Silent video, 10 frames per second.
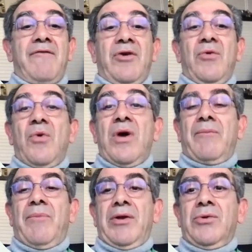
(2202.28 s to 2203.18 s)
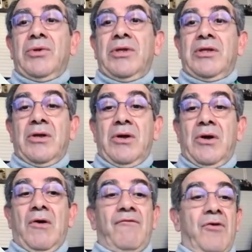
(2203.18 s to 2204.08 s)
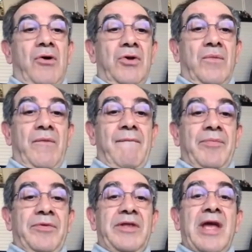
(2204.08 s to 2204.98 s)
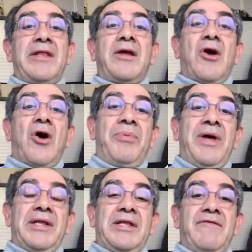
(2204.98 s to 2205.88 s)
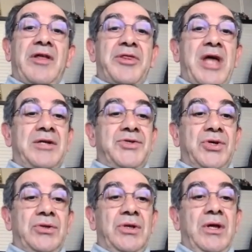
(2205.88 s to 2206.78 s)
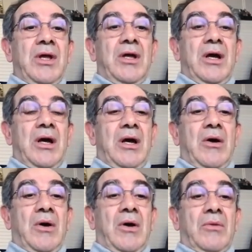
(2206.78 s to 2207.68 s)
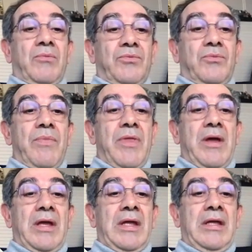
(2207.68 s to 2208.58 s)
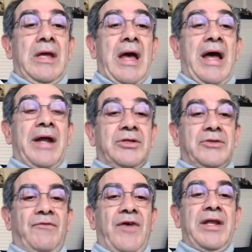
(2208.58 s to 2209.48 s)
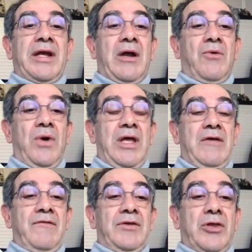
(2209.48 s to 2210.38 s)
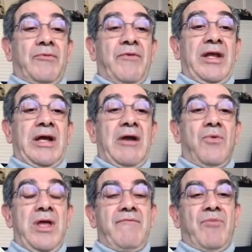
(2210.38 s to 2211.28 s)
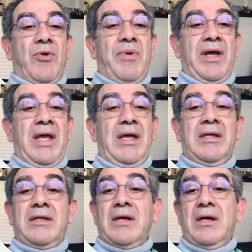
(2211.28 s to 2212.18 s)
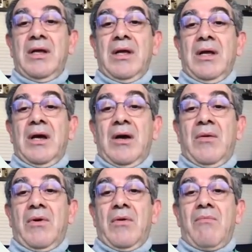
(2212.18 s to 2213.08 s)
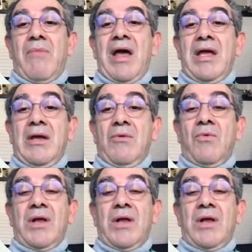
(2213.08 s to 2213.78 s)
everywhere per unit of volume. The other operative assumption are the spherical wave. The spherical wave propagate by